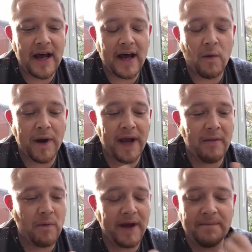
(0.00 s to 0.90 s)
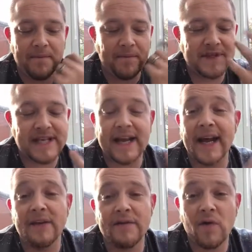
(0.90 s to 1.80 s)
we sat
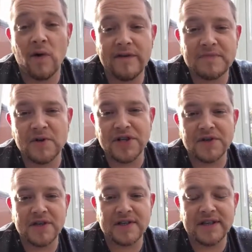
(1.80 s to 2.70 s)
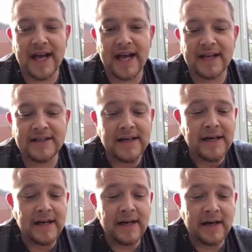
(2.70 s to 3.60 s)
down, the four of us producers, and
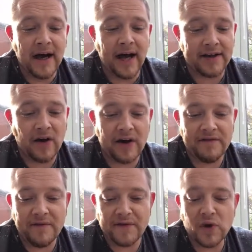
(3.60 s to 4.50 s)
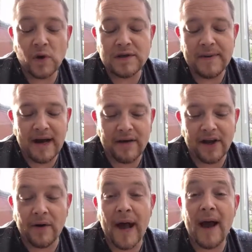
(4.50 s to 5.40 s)
had kind of talked about
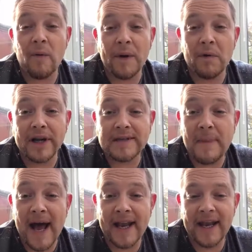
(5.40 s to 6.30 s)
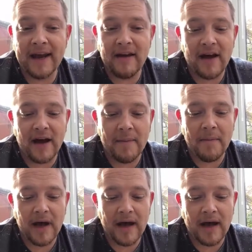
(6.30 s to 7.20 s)
how we would expand it
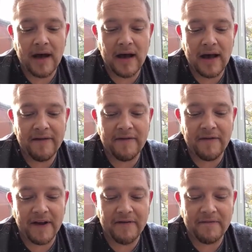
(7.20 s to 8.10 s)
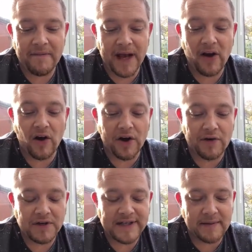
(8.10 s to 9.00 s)
if it got a
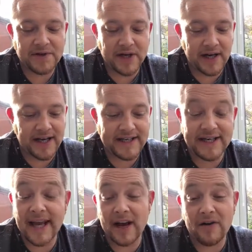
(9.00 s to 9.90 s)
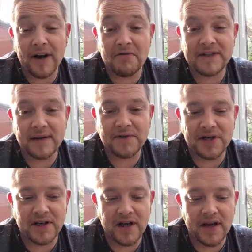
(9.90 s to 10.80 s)
good reception, and it did get a great
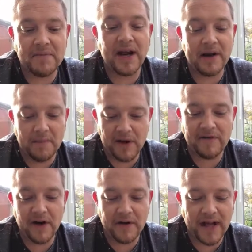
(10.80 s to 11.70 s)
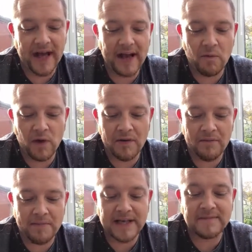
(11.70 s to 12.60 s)
reception. Played at Buffalo there and
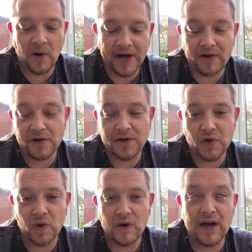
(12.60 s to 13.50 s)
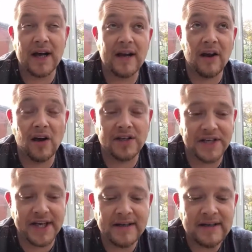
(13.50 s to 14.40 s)
won Best Micro Short last
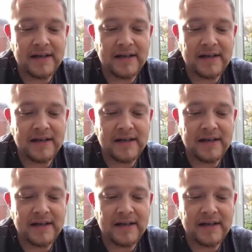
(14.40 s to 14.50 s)
year.